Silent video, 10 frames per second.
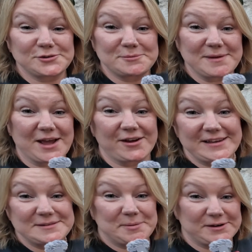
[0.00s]
showed me how
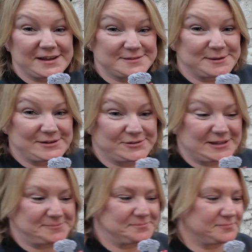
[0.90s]
he's putting his windows
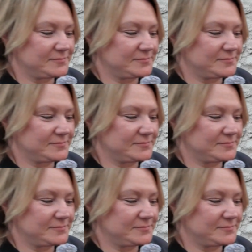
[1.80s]
in.